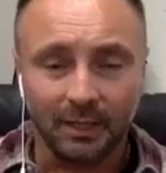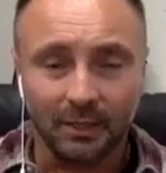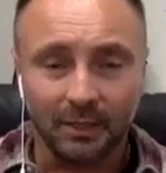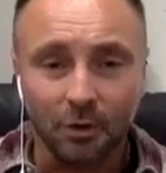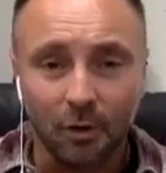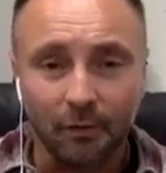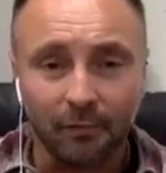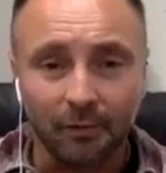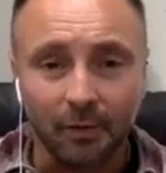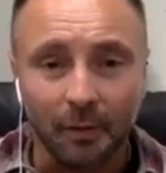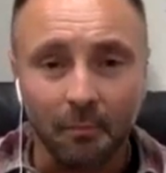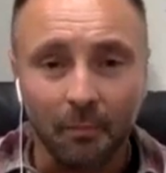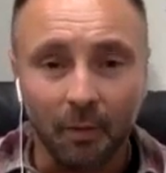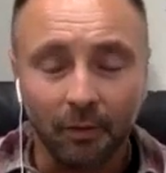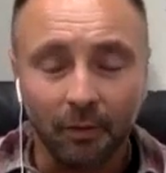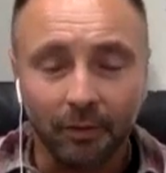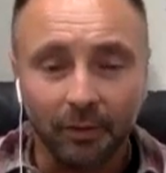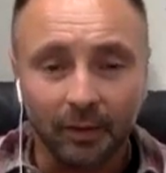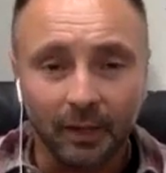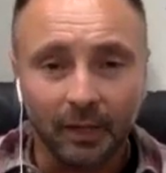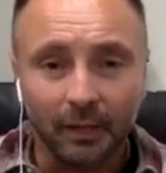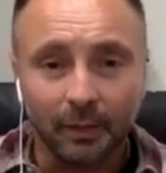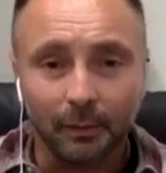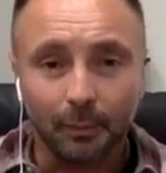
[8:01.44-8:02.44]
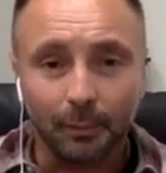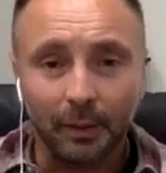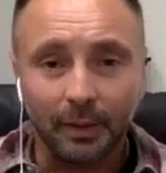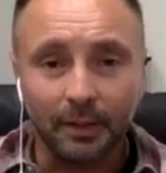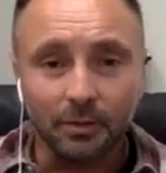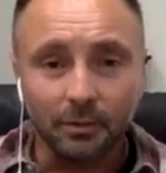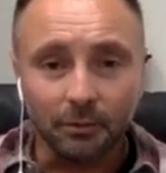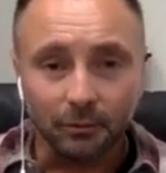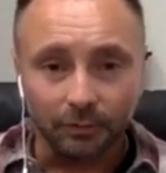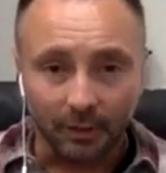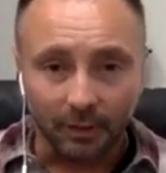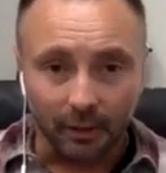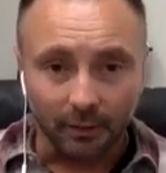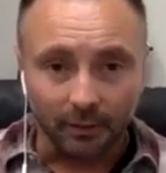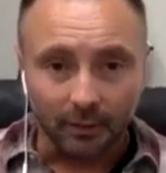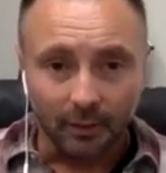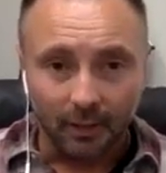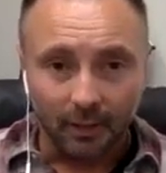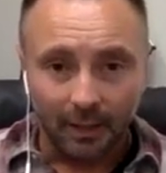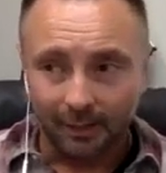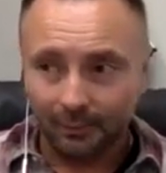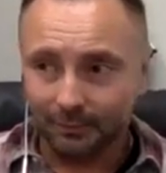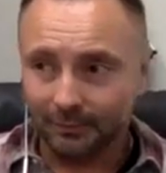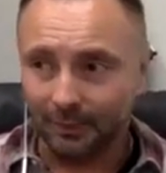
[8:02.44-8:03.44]
us over a month to get an appraisal done.
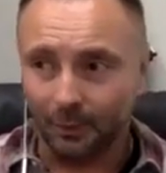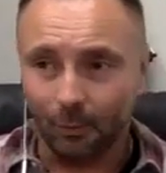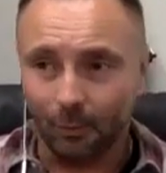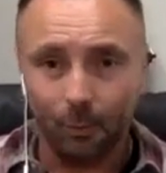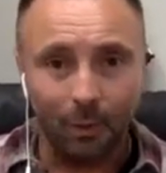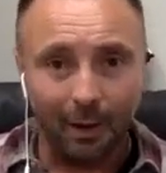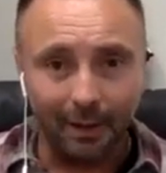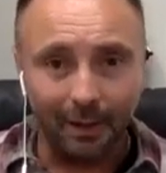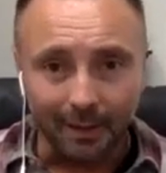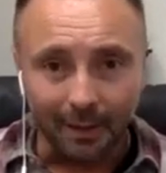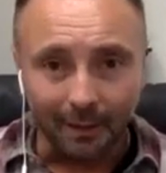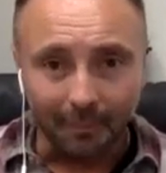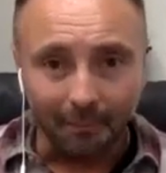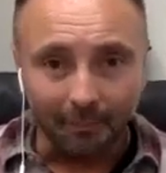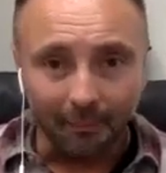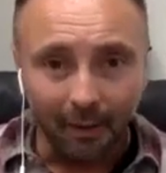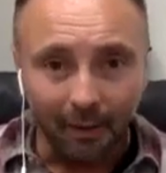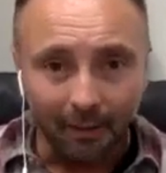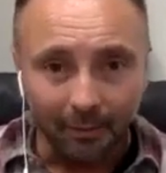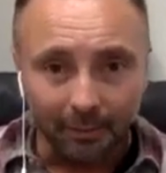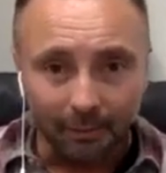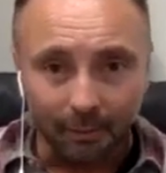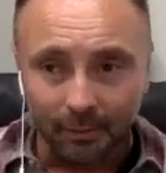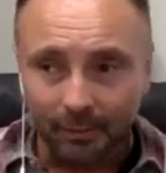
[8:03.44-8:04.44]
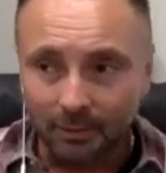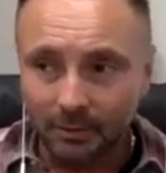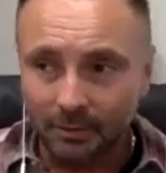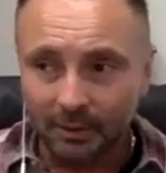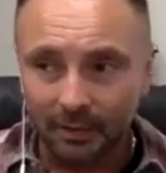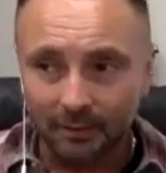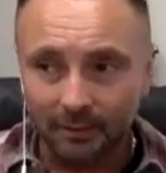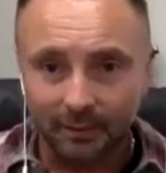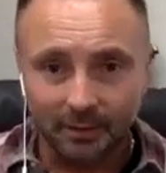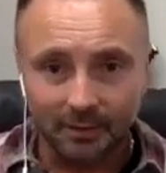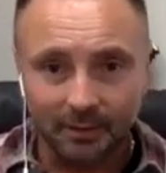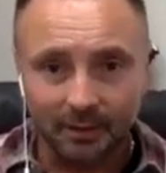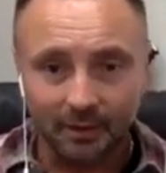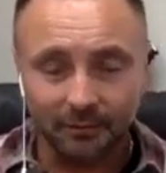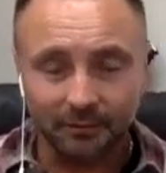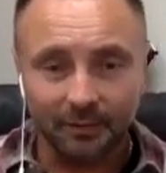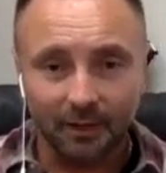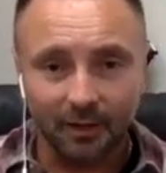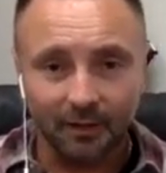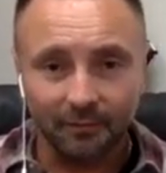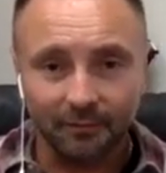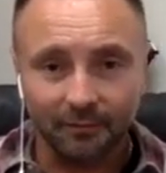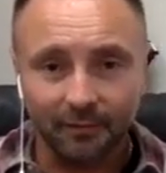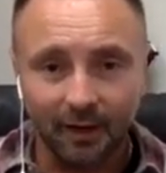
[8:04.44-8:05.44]
And it was like, "What? A month? We used to have that stuff
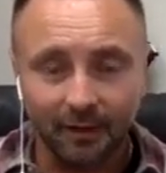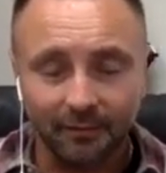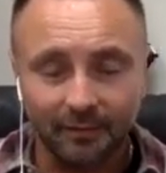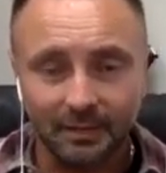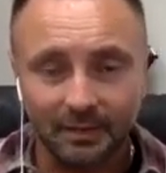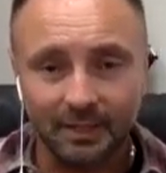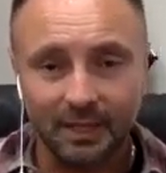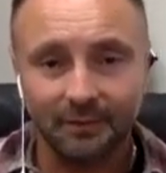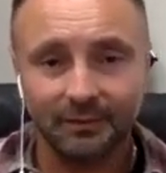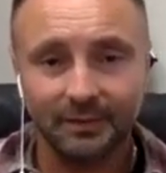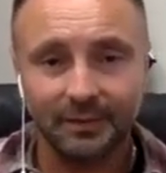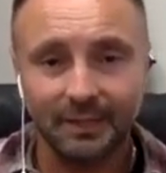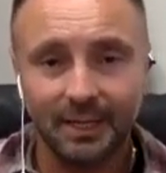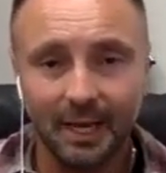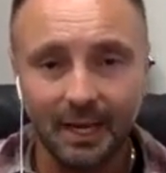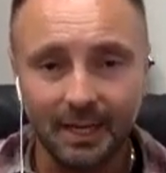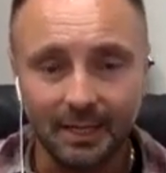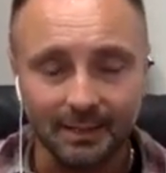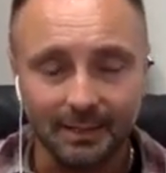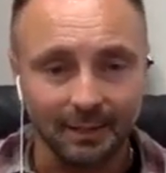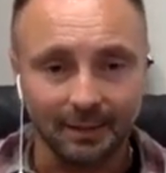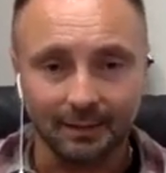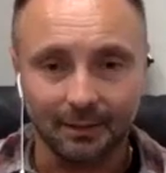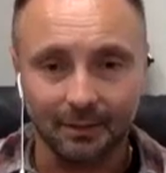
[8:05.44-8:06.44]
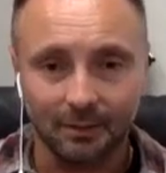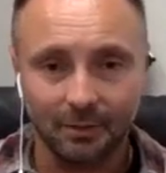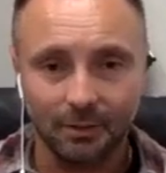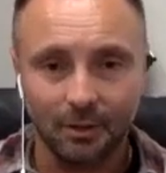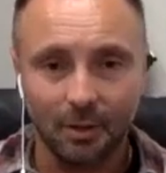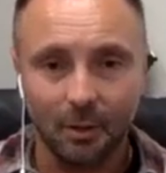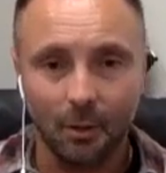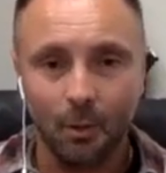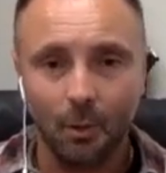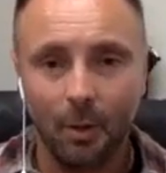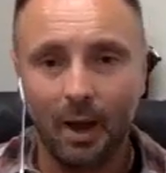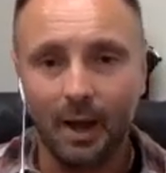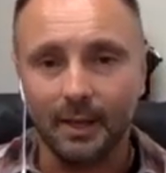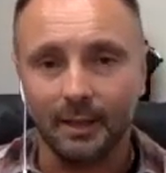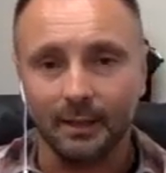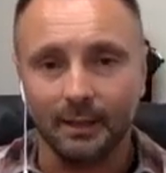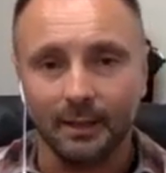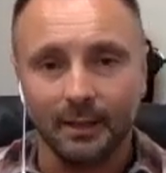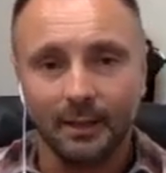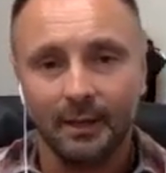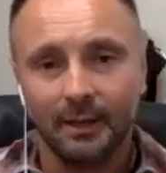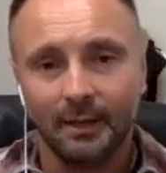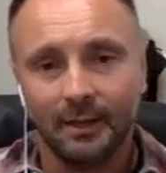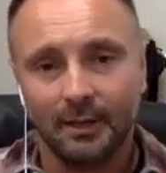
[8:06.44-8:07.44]
done in 5 to 7 days. Like, there's no way."
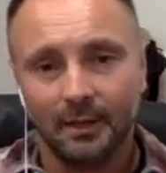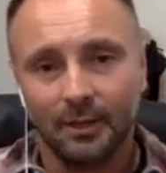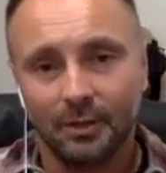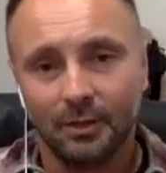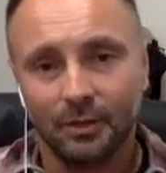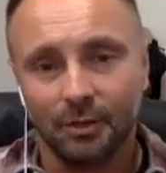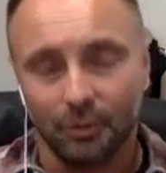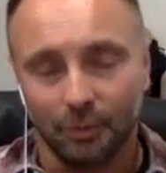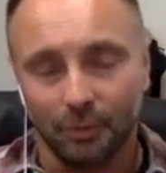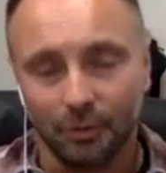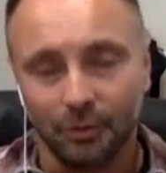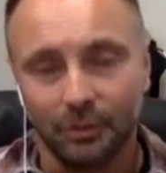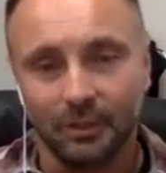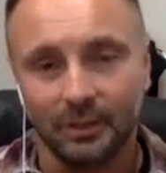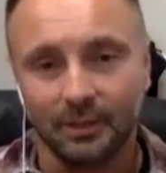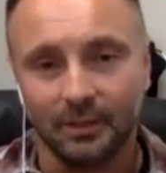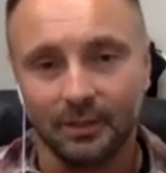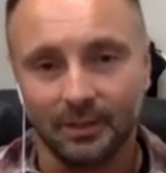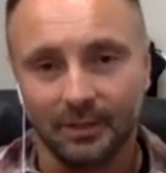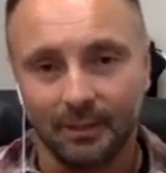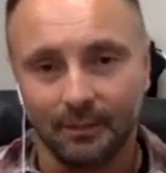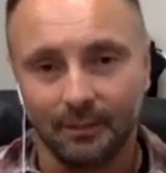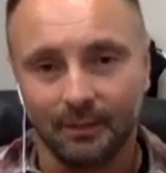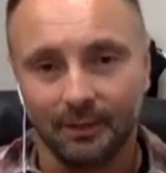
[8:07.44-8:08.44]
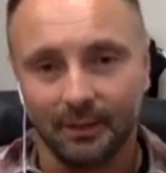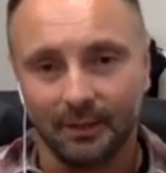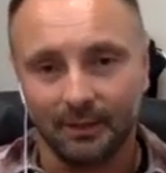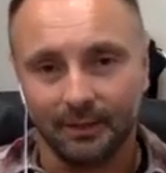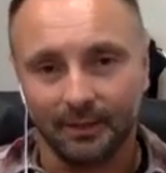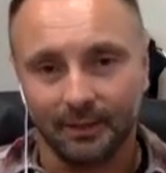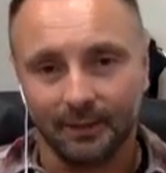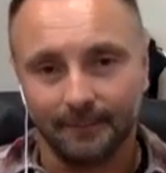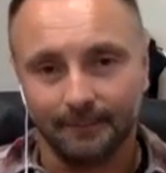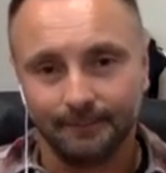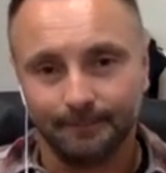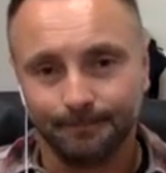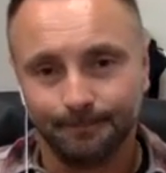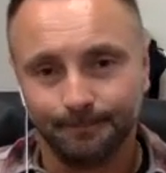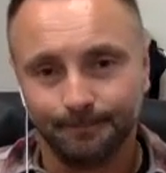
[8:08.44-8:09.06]
So you're seeing the same thing then.